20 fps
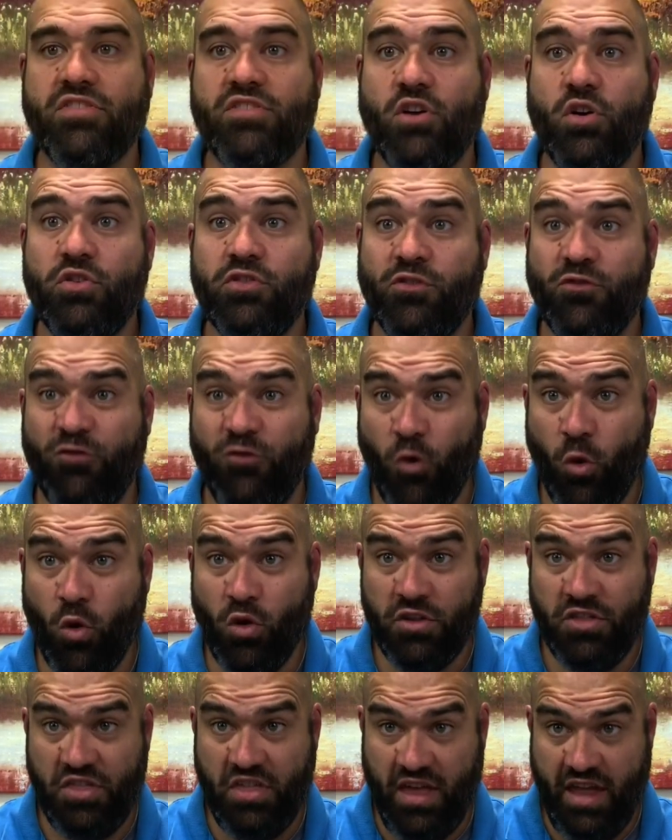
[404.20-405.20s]
those 4
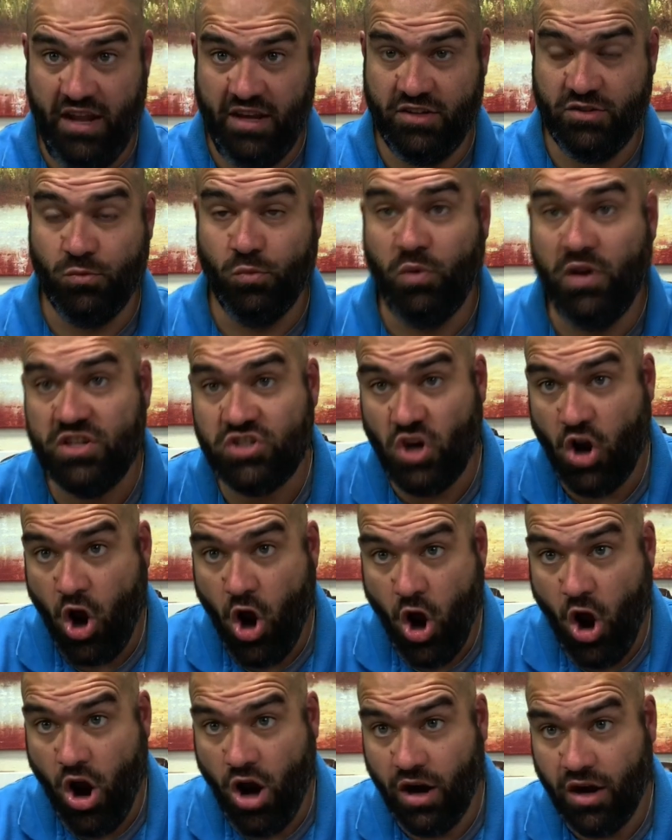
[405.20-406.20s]
things, which
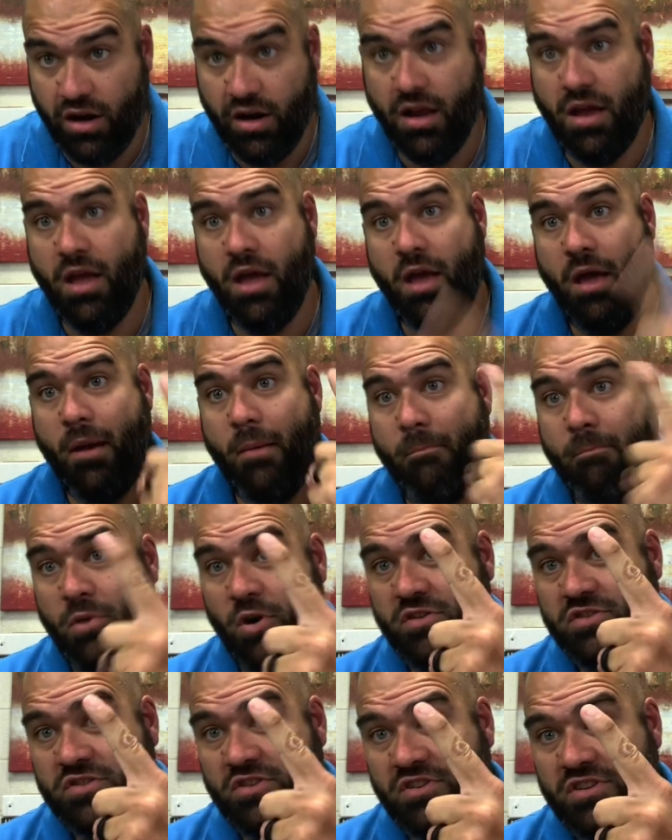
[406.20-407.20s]
are
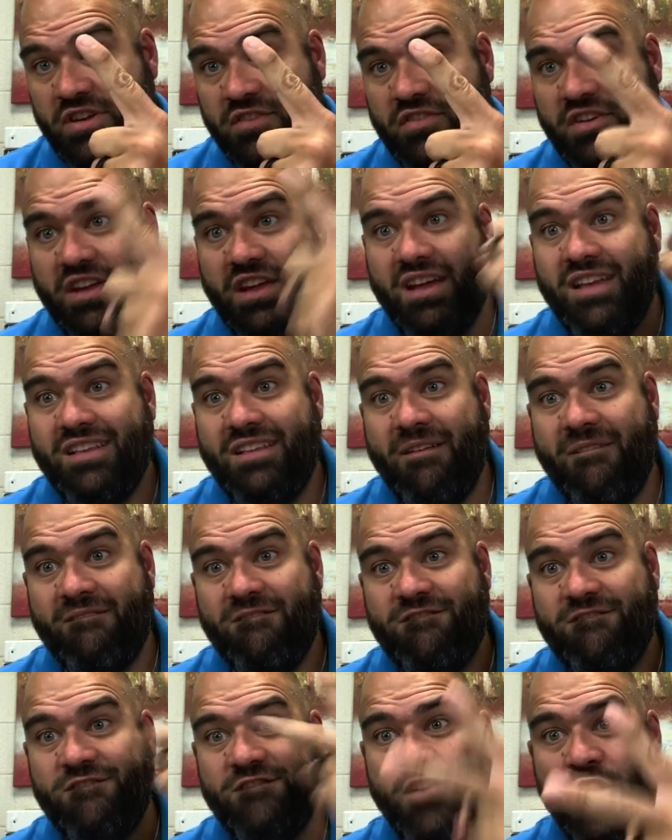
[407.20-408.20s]
birth certificate,
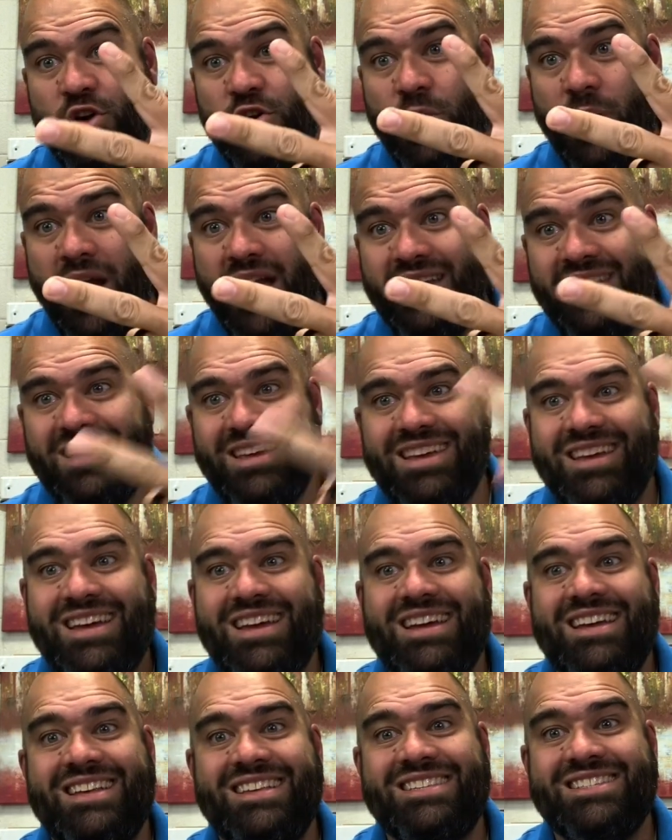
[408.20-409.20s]
photo ID,
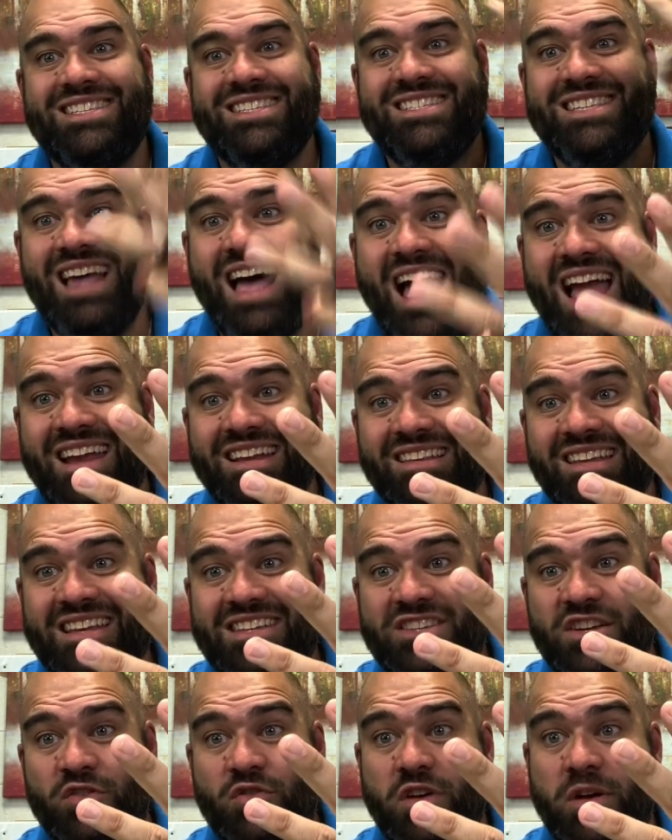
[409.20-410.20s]
signed lease
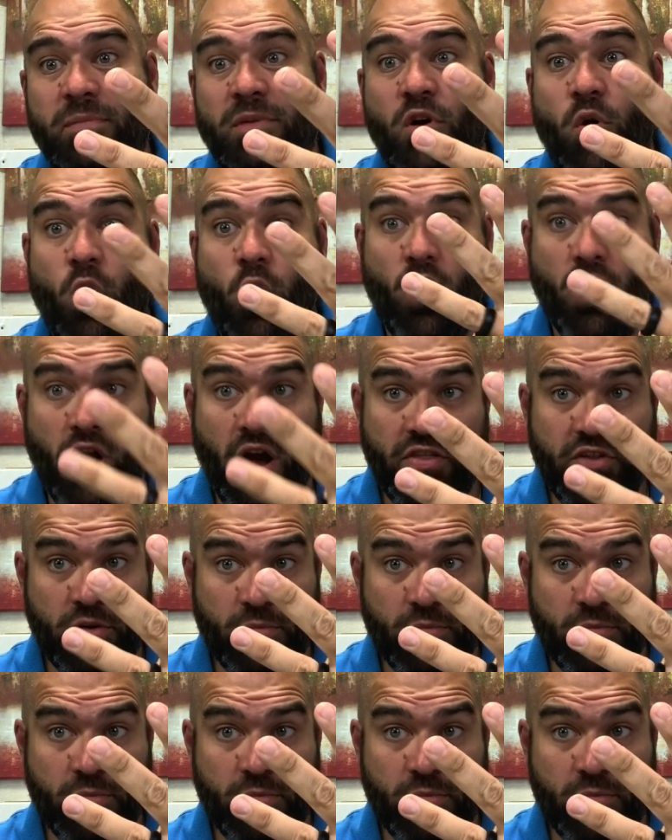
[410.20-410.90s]
agreement or other